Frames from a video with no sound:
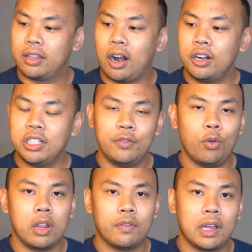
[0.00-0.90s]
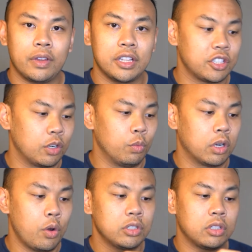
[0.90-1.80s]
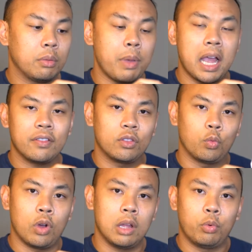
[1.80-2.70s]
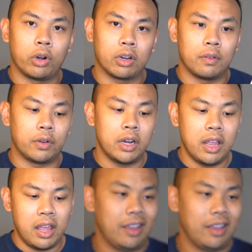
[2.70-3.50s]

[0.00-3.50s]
RJ45 insert will go into the back of the wall port cover,